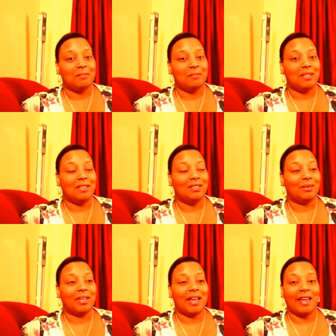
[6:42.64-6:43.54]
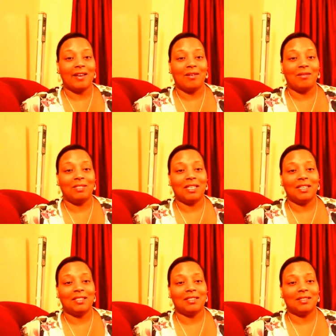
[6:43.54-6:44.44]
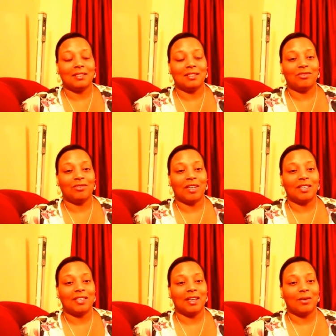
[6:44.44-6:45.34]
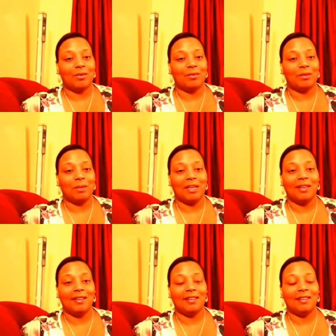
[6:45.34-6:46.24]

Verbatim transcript: me doing at-home tests and then finding out the beta